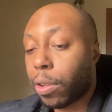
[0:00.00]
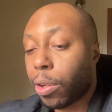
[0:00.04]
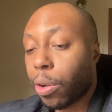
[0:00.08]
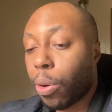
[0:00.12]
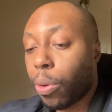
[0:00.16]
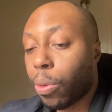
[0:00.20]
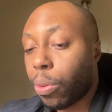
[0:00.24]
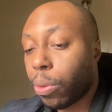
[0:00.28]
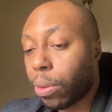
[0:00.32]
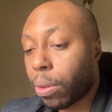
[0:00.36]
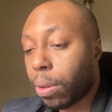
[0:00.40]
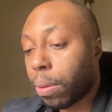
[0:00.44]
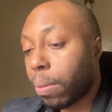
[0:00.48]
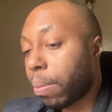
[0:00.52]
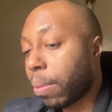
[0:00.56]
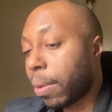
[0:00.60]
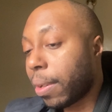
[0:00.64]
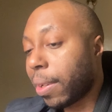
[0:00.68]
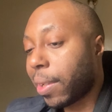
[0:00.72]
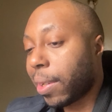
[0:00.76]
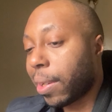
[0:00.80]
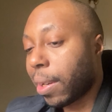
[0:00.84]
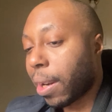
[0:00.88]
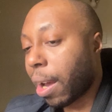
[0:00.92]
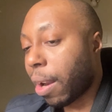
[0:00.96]
told them,
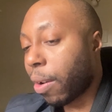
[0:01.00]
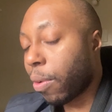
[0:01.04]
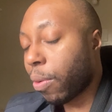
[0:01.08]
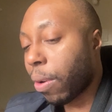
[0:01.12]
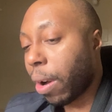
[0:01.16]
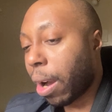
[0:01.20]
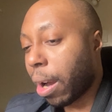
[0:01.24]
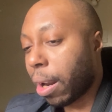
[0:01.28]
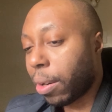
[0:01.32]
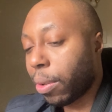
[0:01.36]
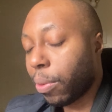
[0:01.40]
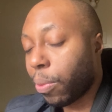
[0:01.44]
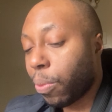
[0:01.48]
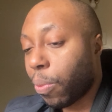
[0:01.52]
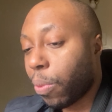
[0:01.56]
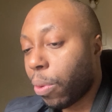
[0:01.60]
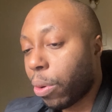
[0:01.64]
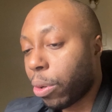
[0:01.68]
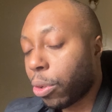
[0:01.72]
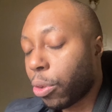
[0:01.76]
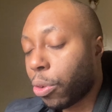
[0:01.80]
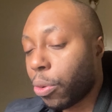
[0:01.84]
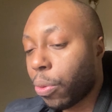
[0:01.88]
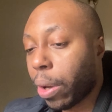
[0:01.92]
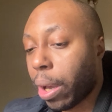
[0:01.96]
listen, I don't, I didn't
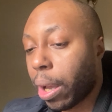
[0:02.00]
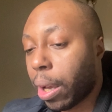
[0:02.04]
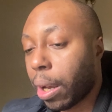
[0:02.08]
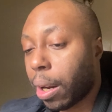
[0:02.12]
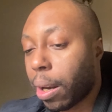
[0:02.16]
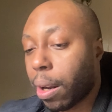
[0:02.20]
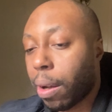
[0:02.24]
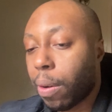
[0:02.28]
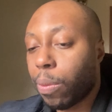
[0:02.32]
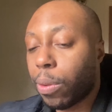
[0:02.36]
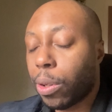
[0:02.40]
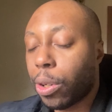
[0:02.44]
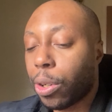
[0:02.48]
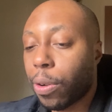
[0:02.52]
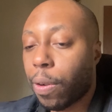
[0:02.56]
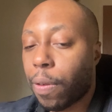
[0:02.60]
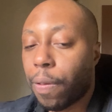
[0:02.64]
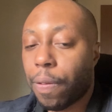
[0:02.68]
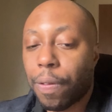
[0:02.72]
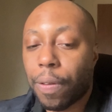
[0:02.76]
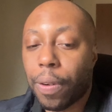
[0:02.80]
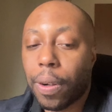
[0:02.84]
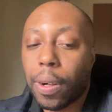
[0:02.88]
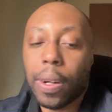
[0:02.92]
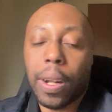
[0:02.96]
want you hanging out with your
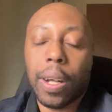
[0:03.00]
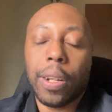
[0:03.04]
friend.